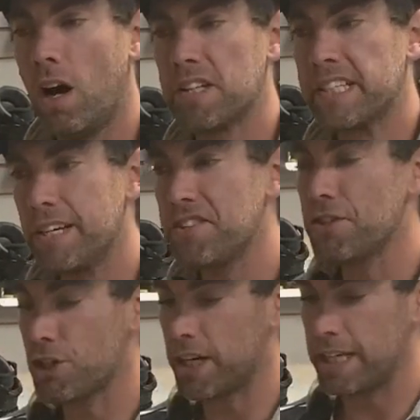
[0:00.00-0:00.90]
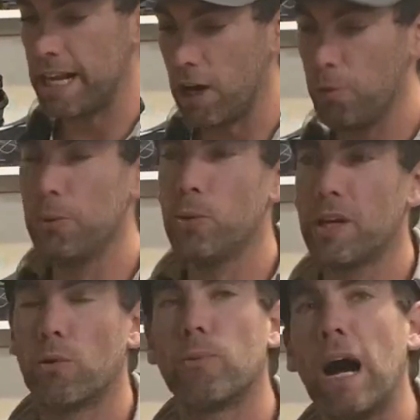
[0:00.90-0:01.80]
Sizing chart can help you get
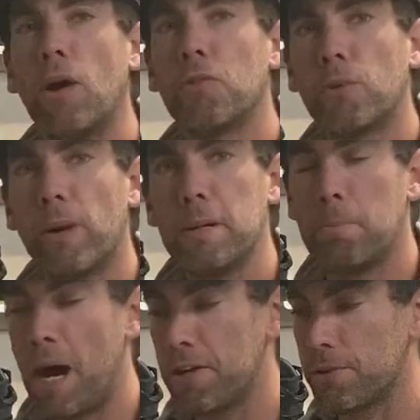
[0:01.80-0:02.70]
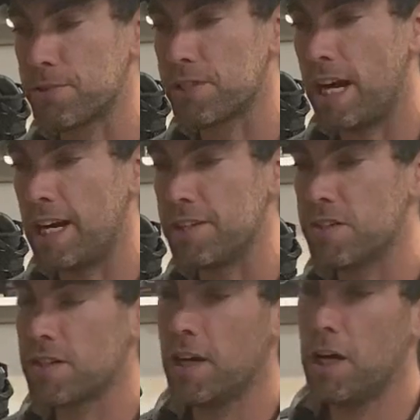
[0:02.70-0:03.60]
around the right mondo size,